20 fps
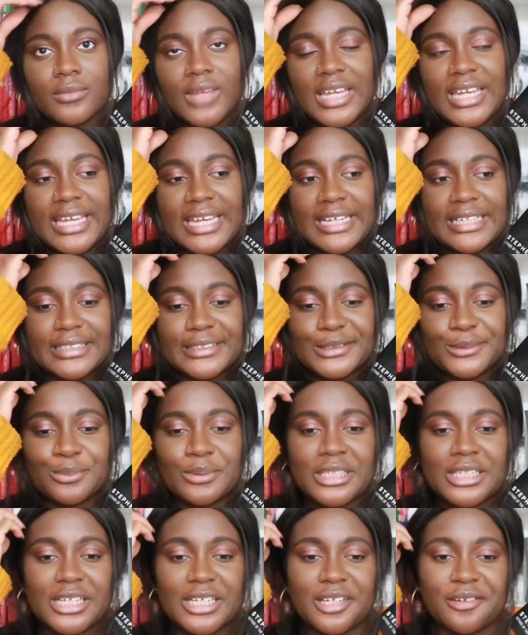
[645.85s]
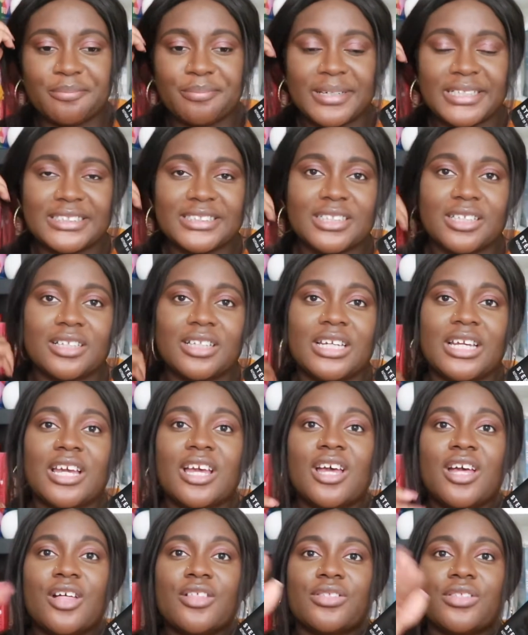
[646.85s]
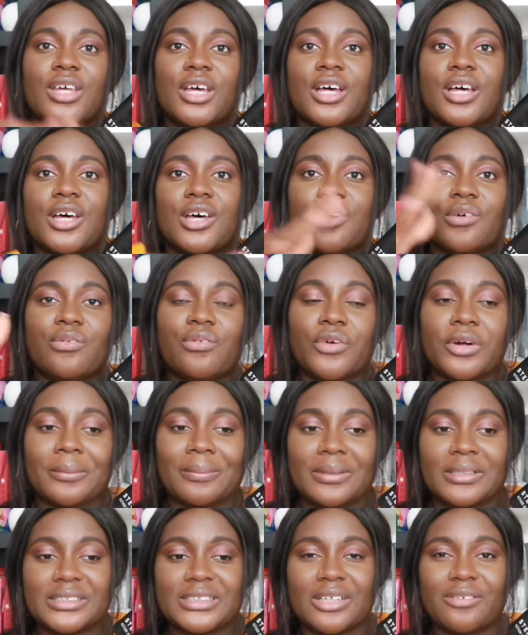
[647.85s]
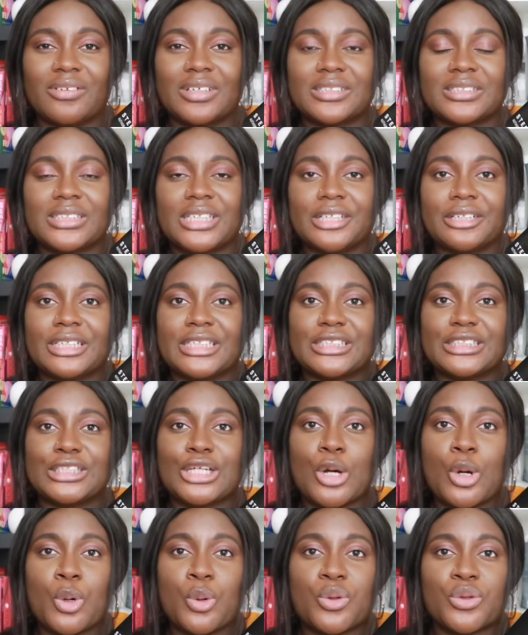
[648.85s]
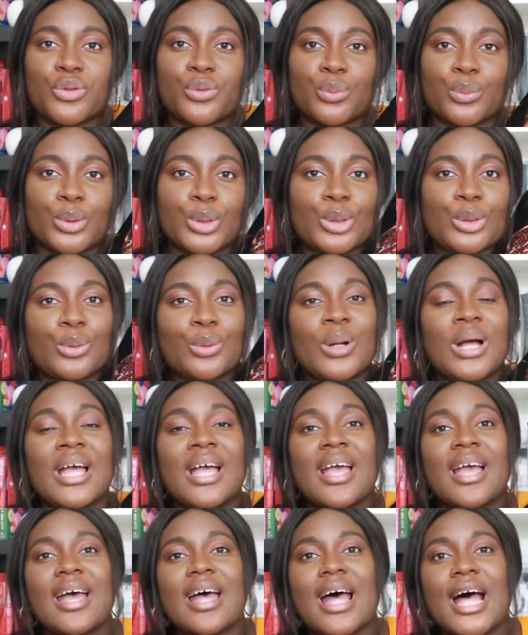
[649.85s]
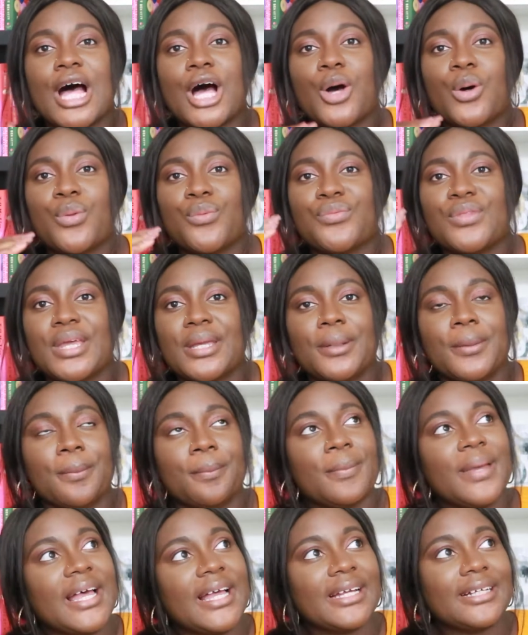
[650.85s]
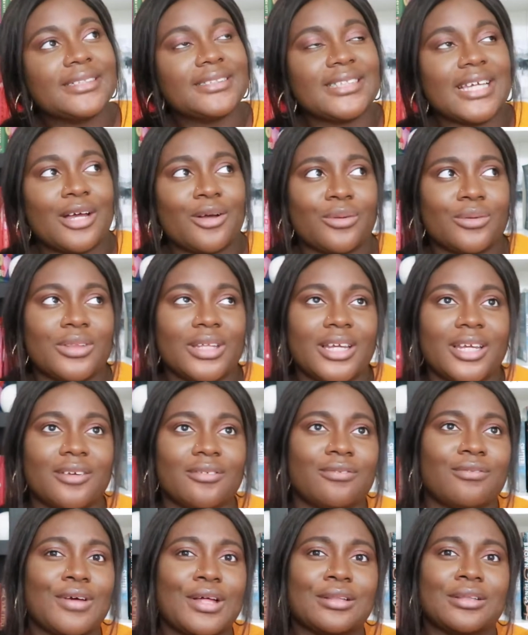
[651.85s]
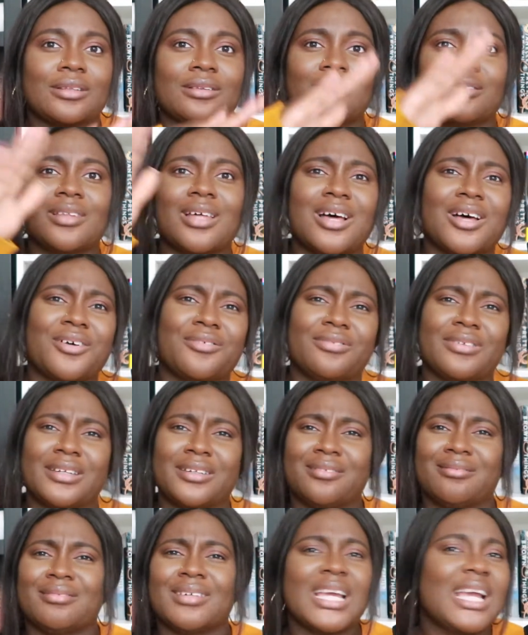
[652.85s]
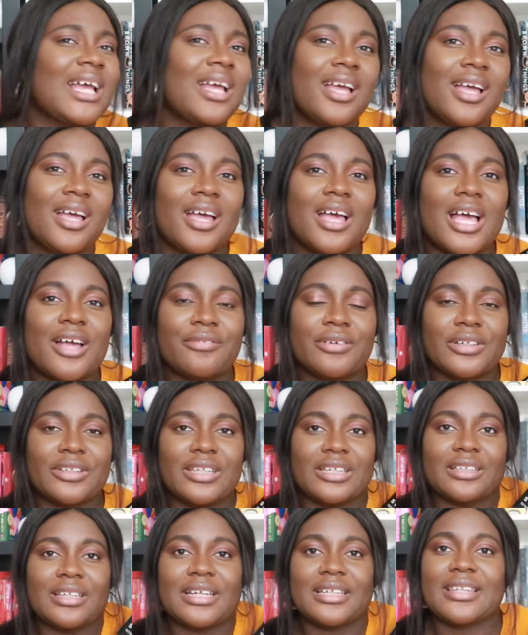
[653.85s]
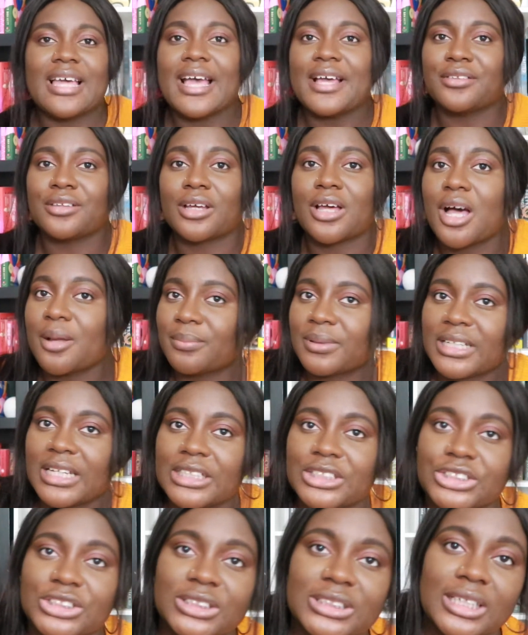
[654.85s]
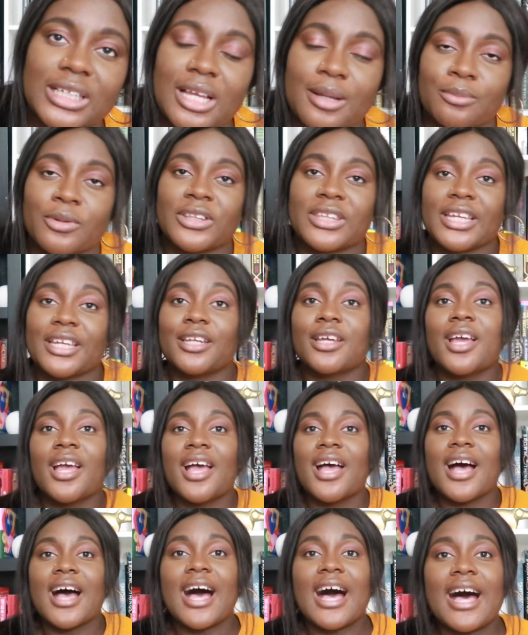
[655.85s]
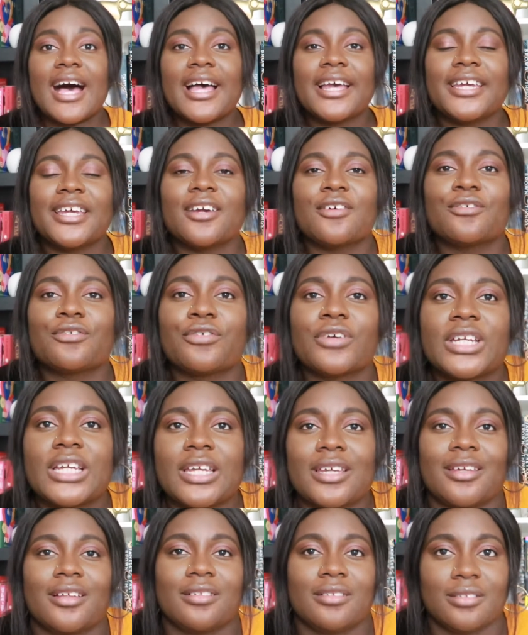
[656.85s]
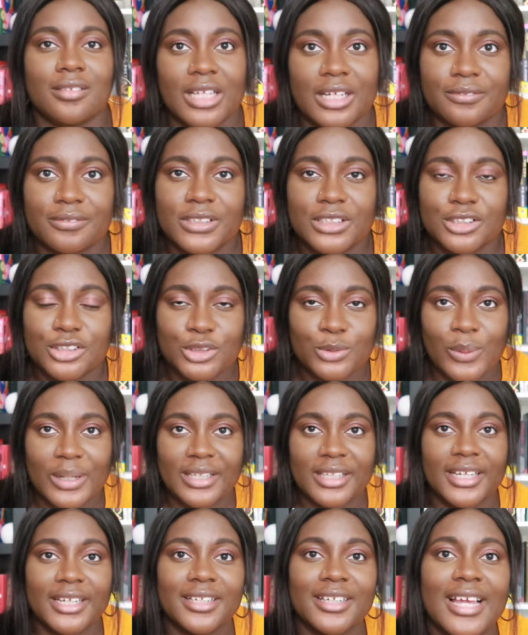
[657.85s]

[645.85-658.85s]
And we basically, the 4 books of the series goes through how they met, how they fell in love, and everything like that, and the complications that come with it. I freaking loved Twilight.